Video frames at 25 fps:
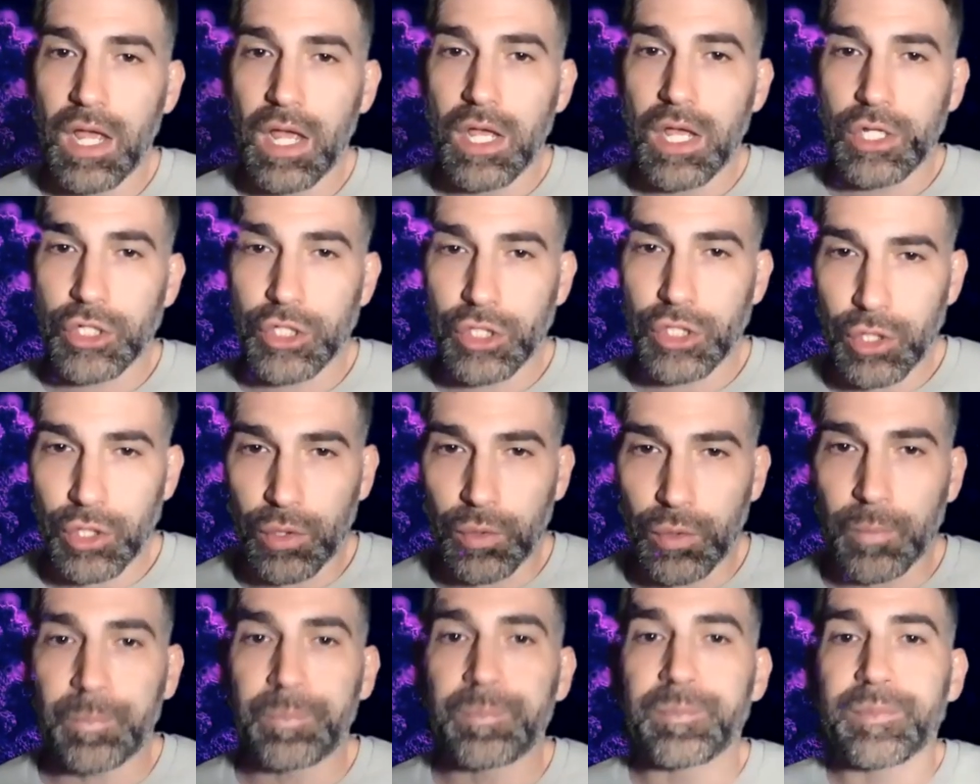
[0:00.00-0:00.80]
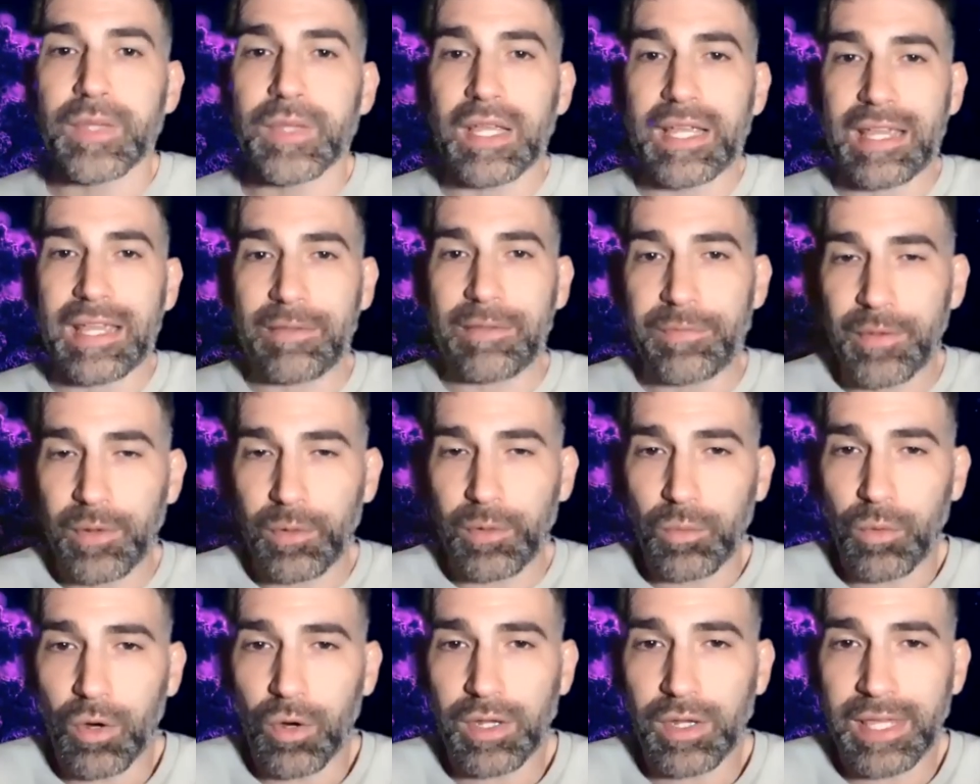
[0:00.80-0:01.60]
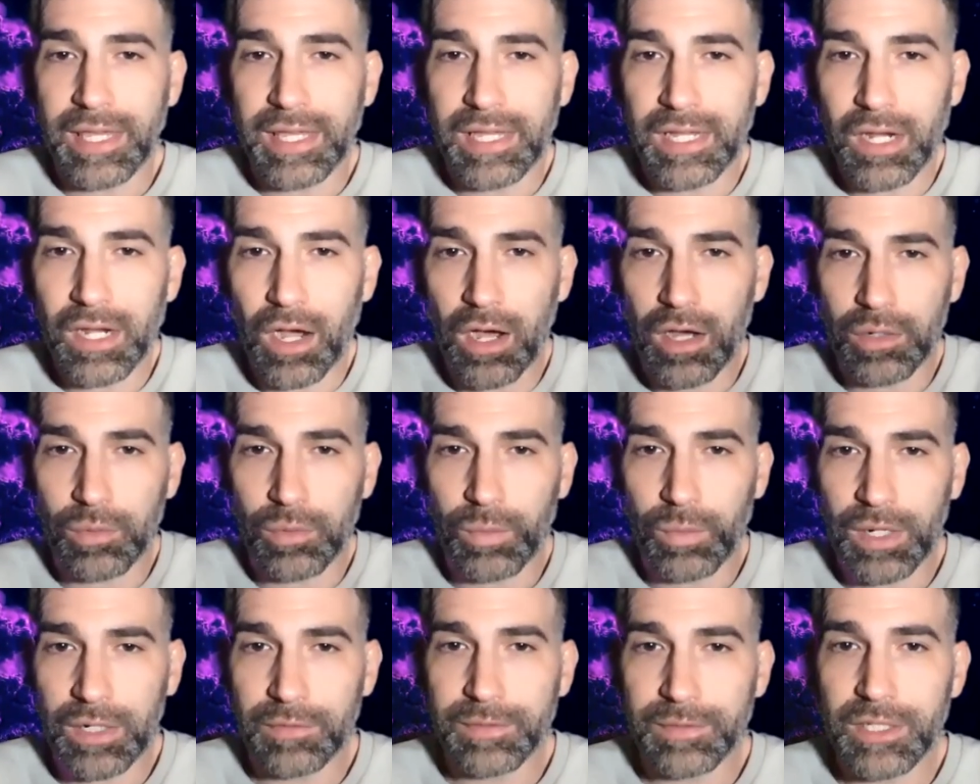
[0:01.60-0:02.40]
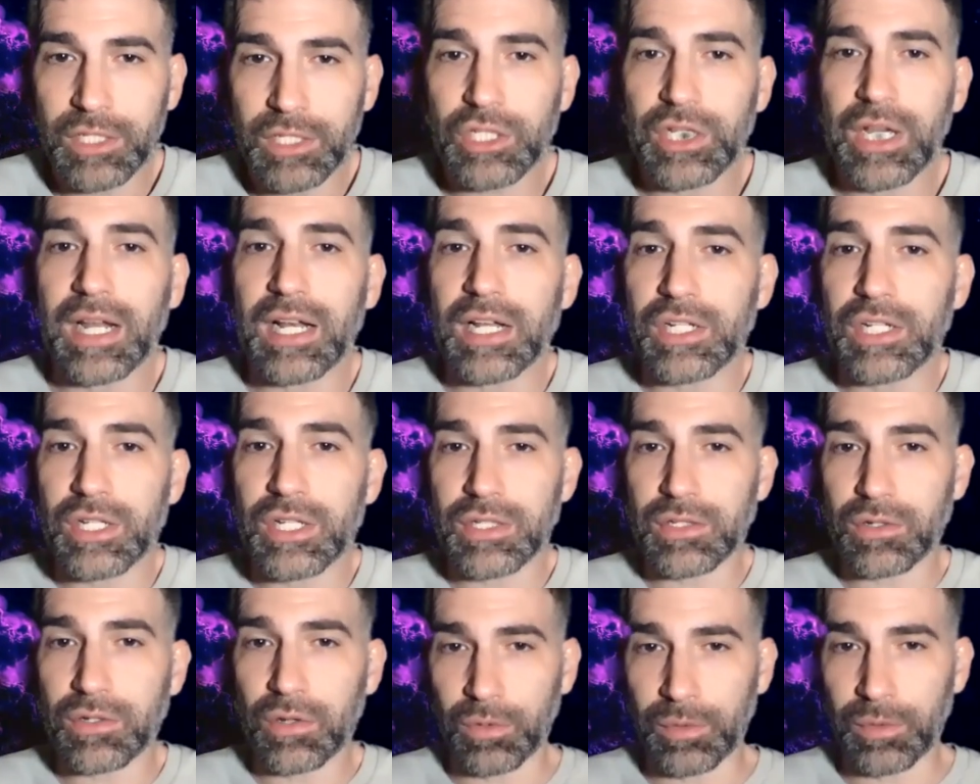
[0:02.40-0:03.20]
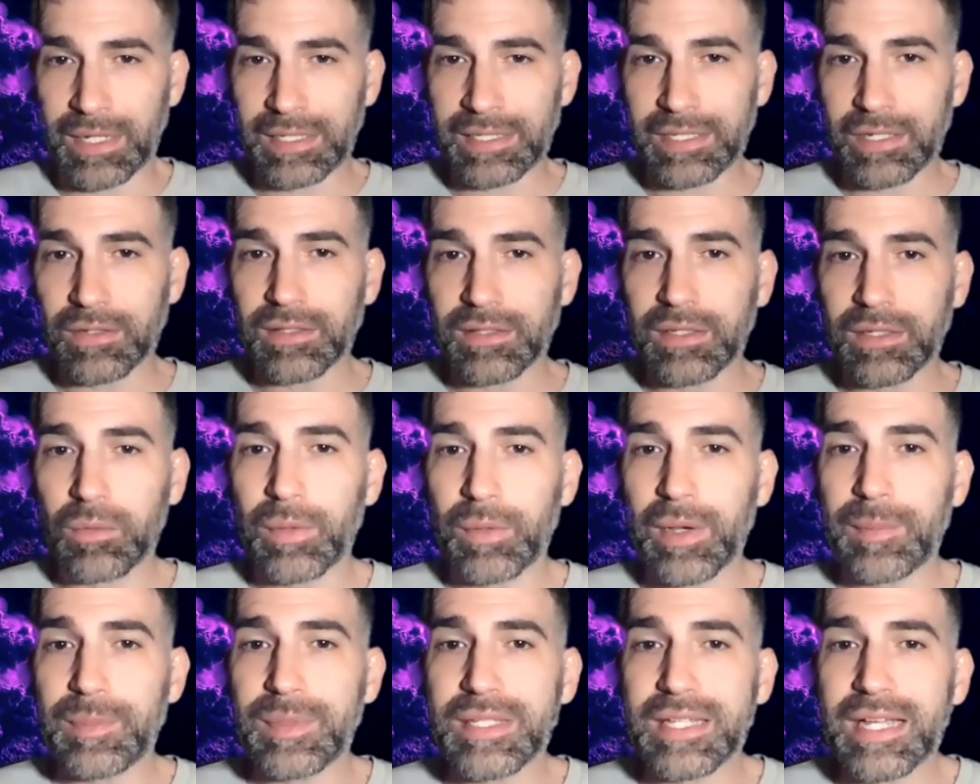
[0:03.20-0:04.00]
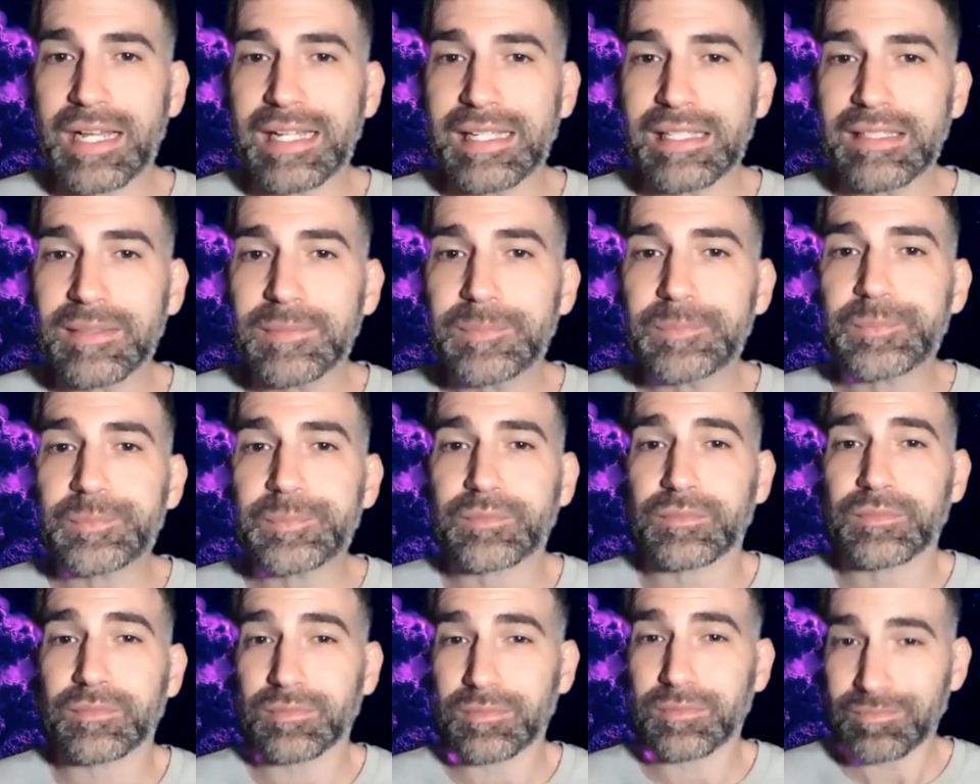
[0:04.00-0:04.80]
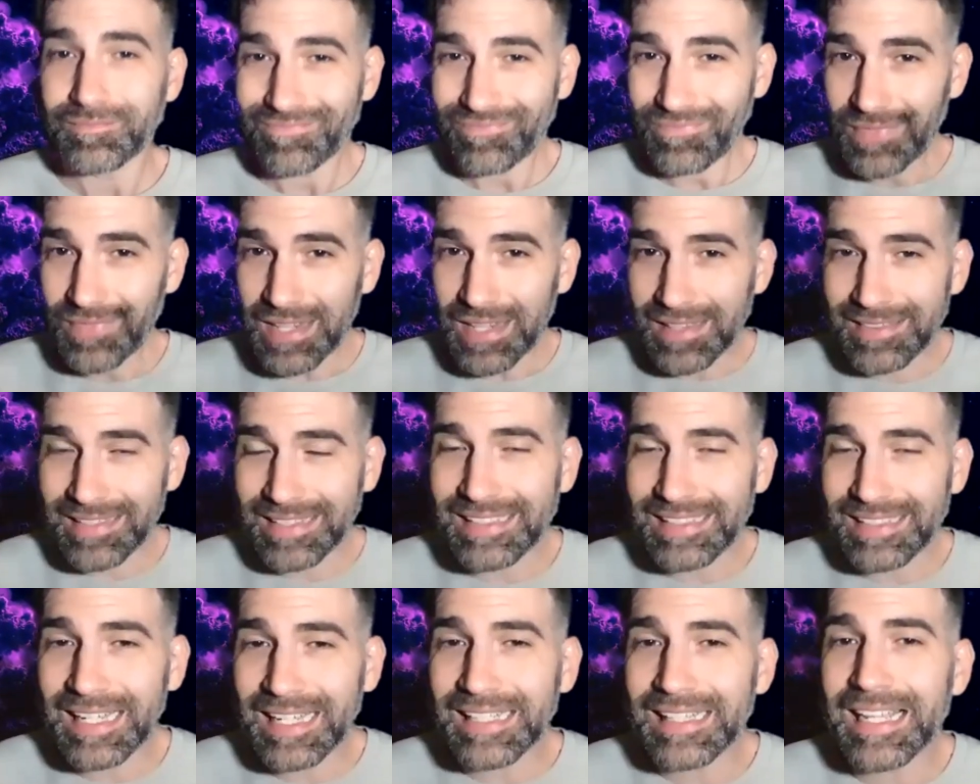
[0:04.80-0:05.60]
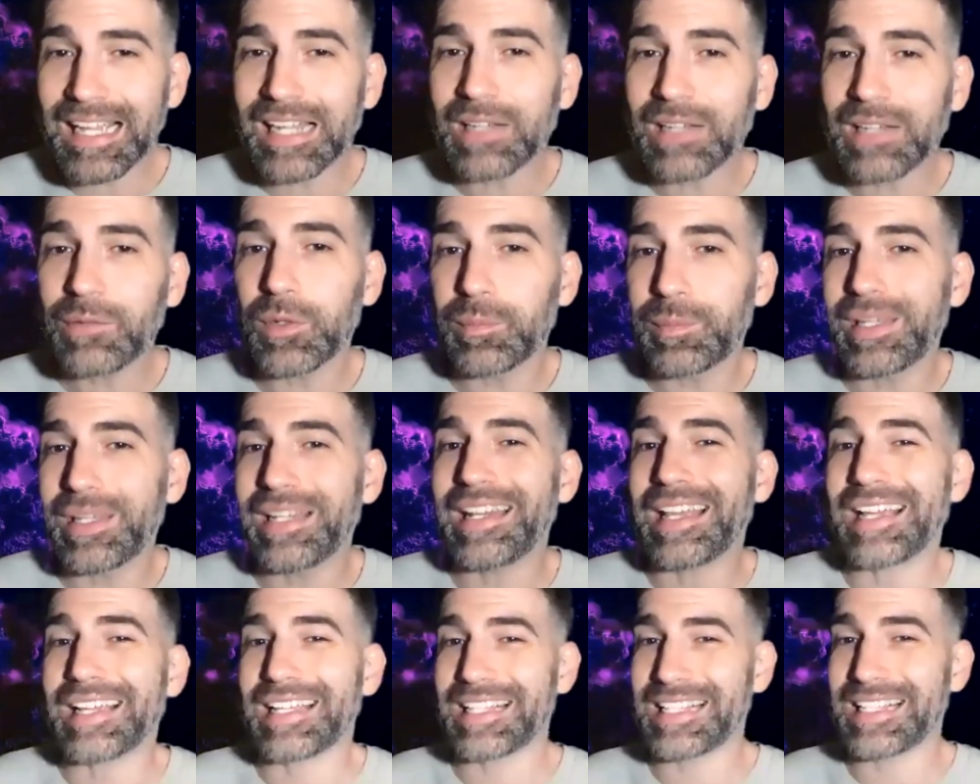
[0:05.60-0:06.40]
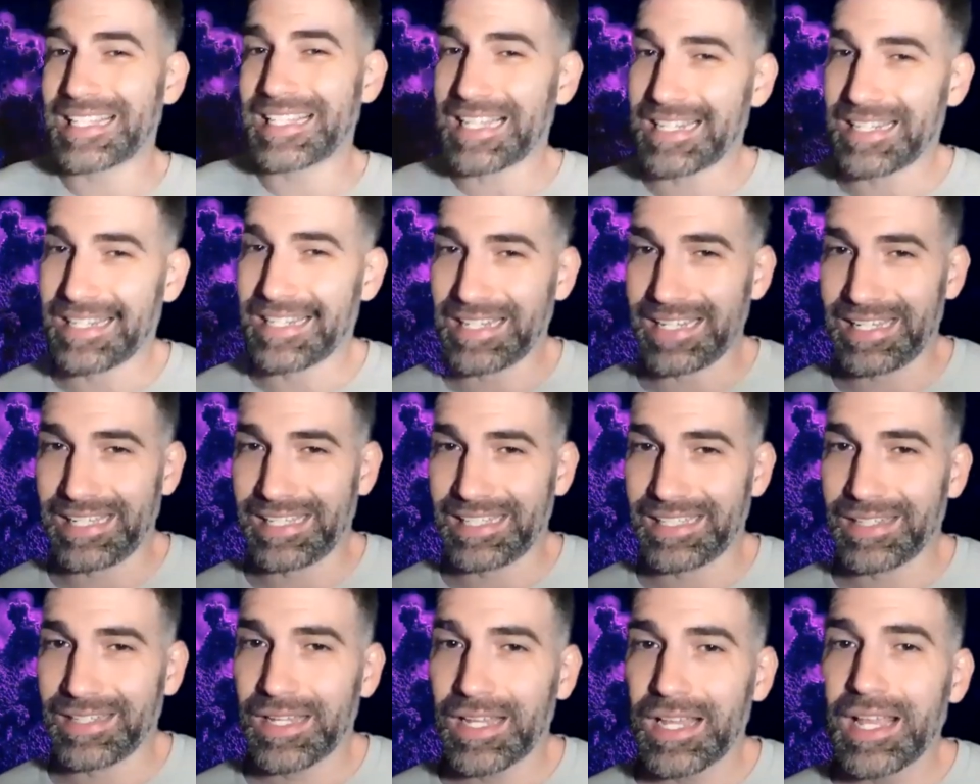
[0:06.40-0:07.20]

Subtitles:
So if you're working on one of the challenges already on the website, the deadline will be next Sunday.